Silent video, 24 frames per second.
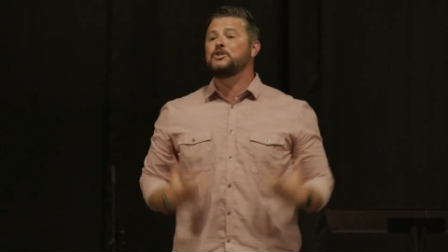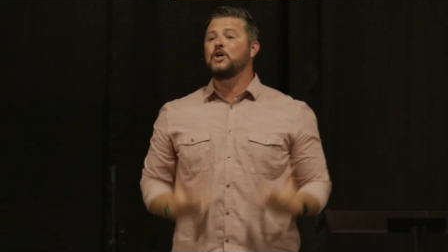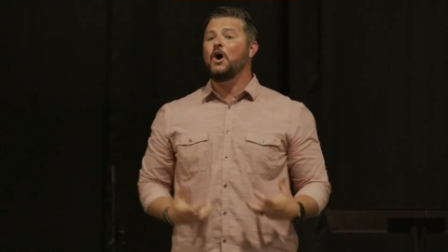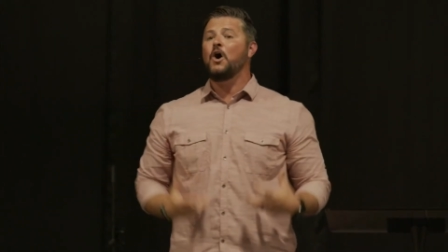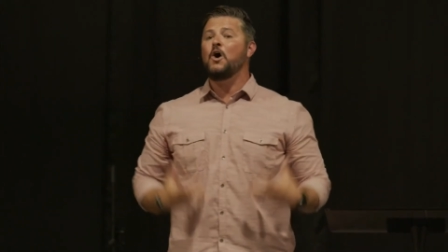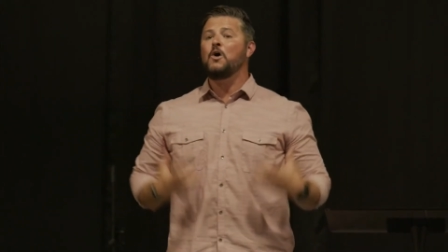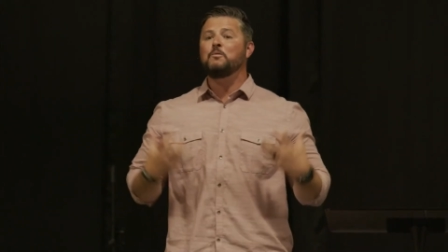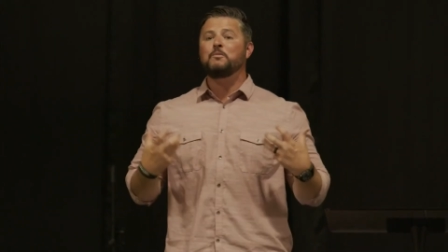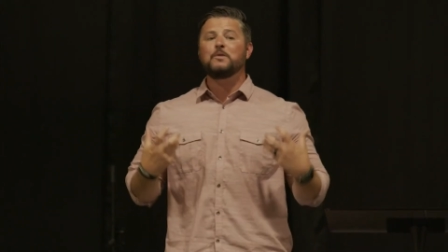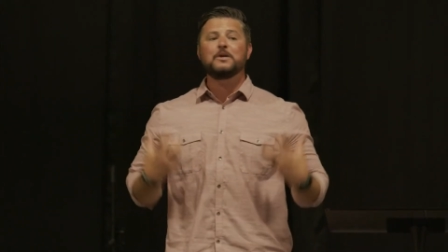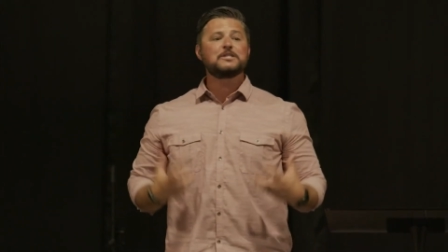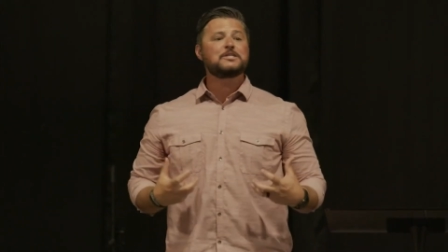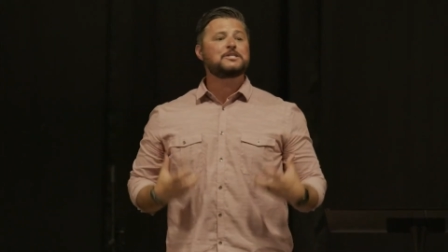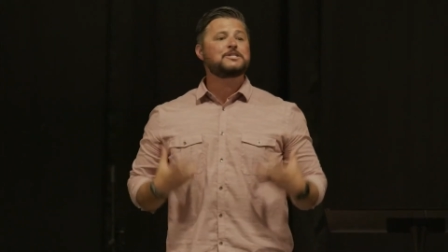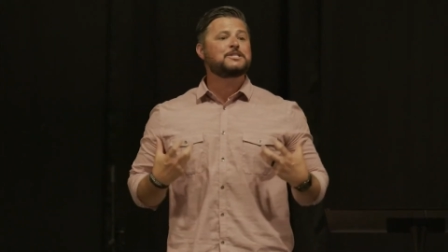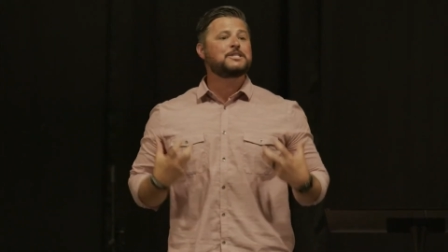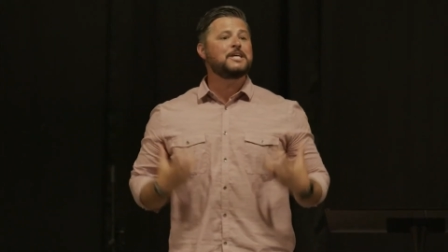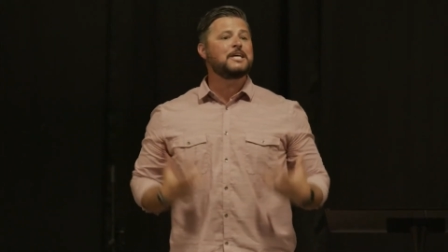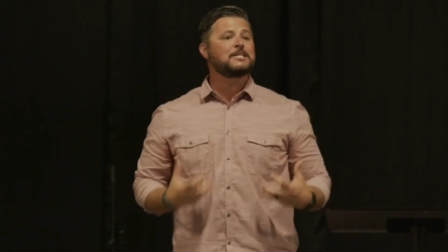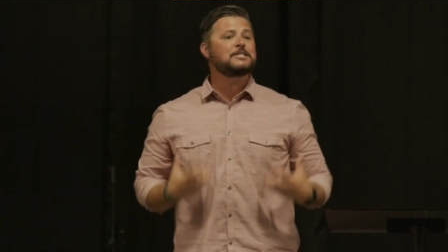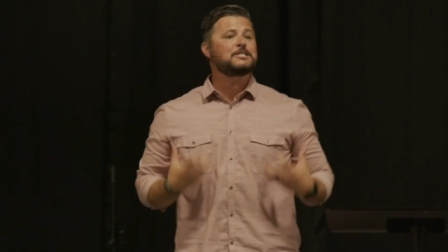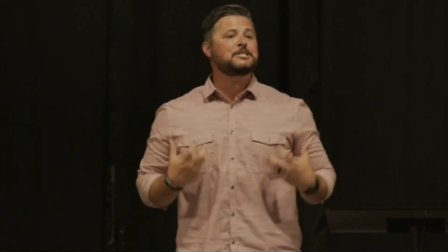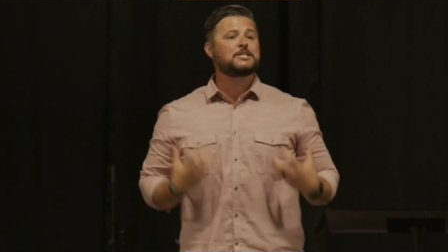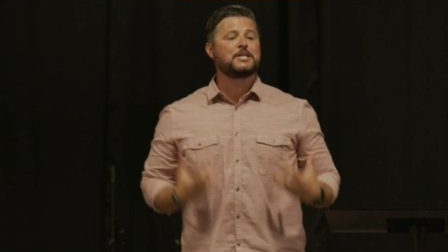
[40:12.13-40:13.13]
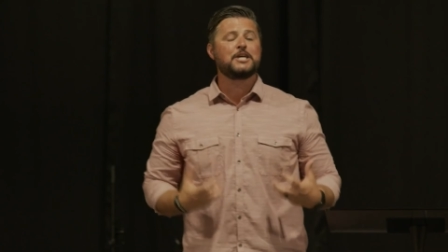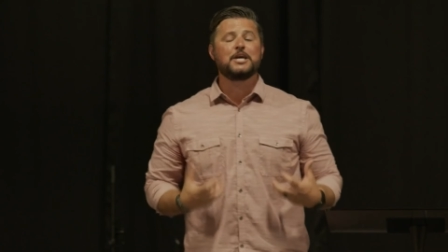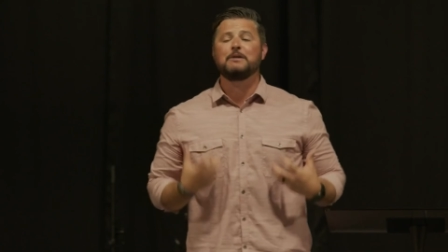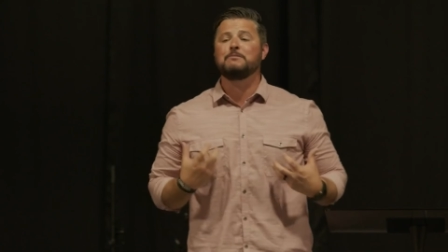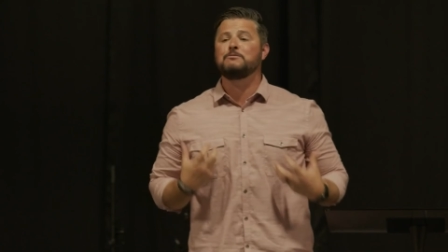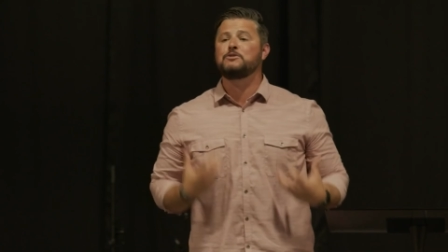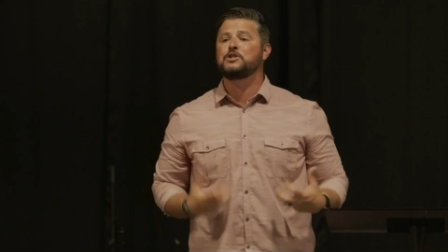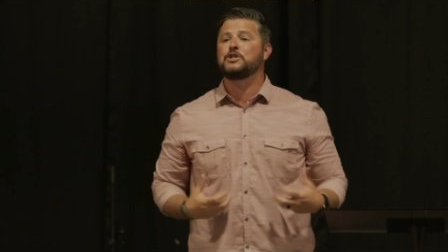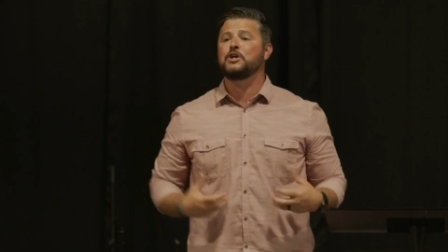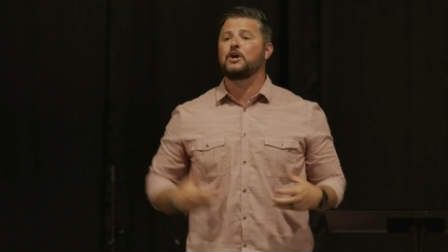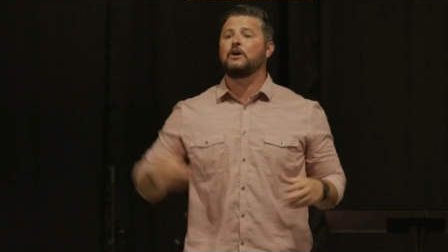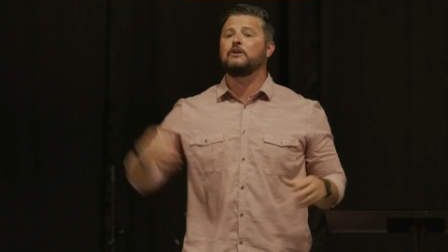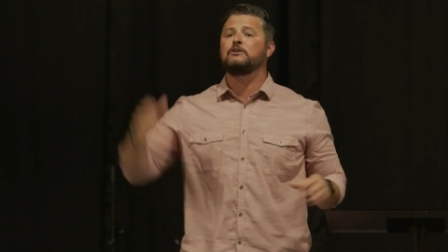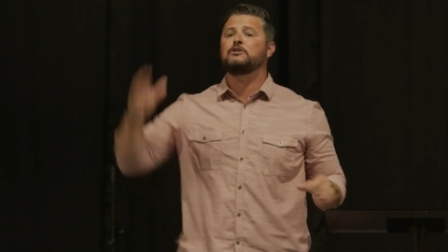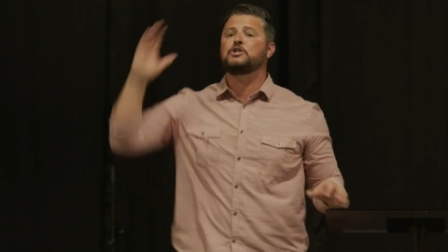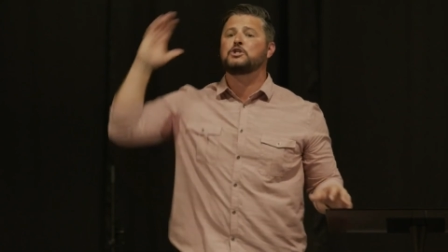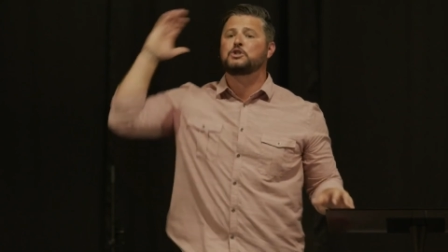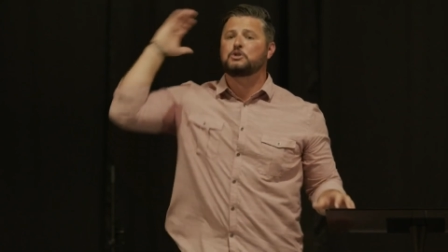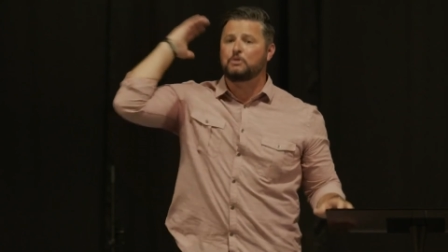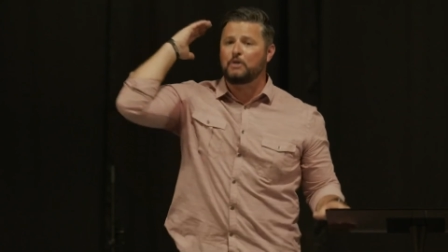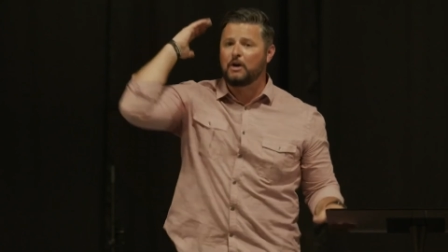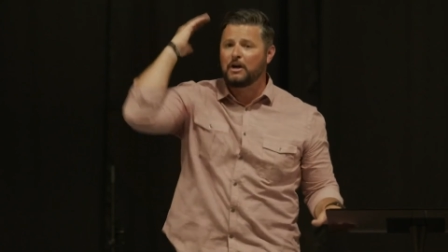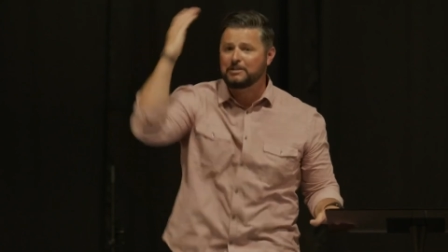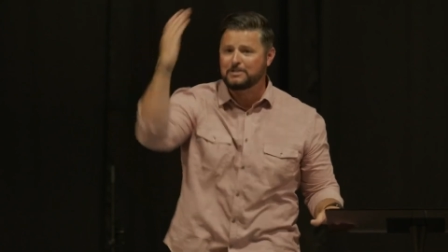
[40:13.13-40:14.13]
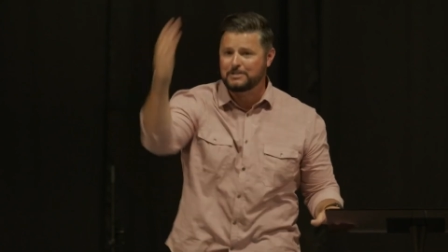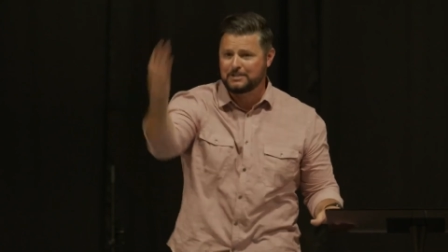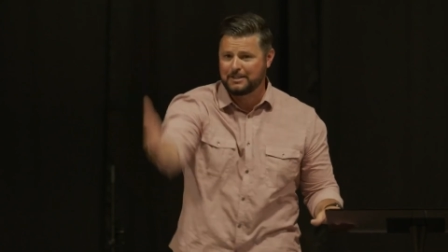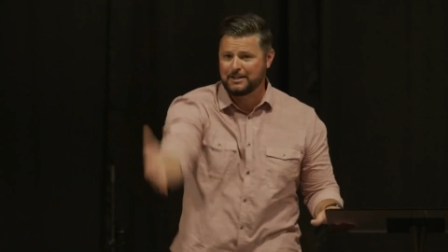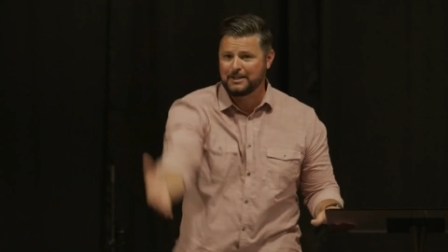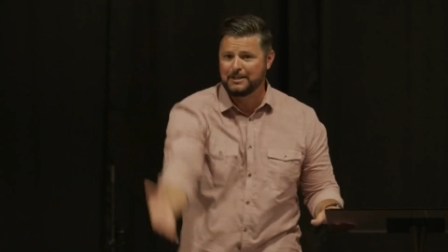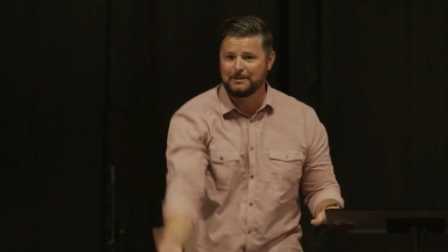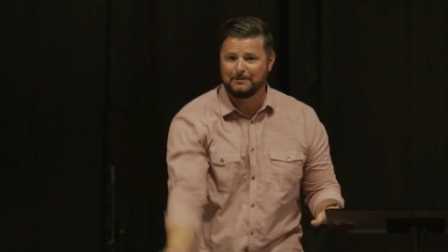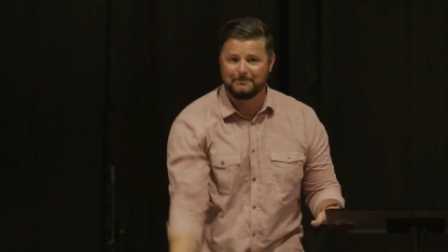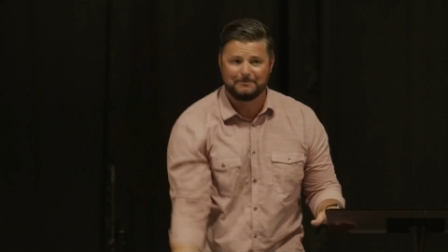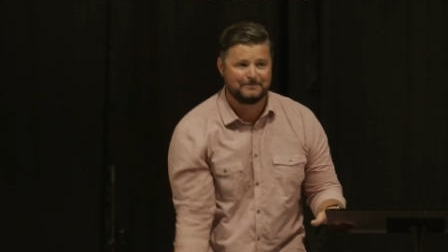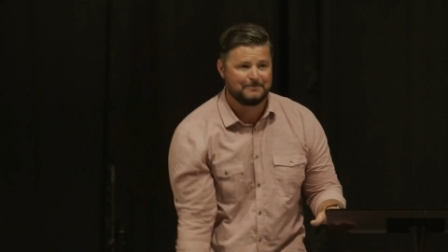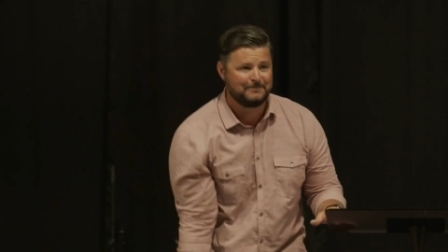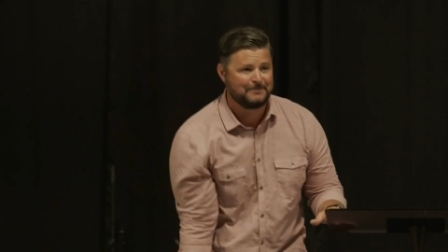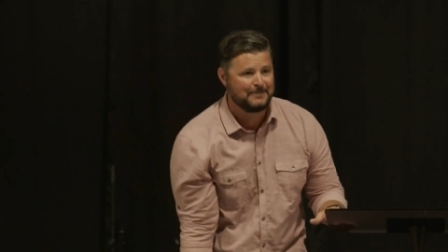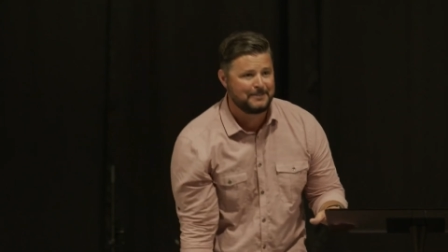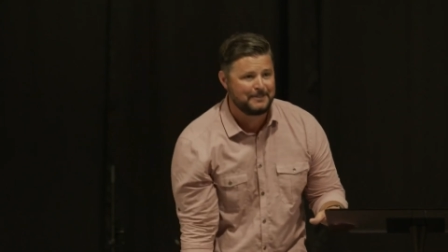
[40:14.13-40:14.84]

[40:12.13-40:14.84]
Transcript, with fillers: Don't resist Him, church. Trust Him.